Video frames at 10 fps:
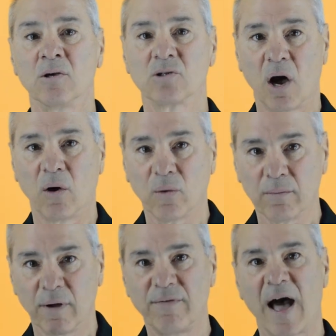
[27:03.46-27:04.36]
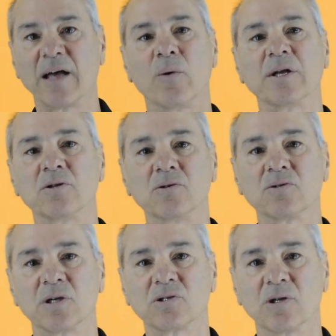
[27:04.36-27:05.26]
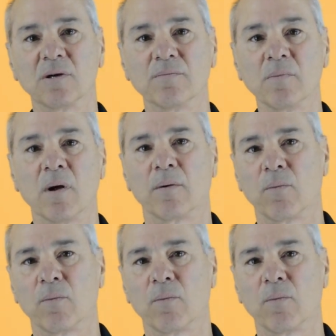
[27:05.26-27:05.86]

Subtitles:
So evaluate the new system.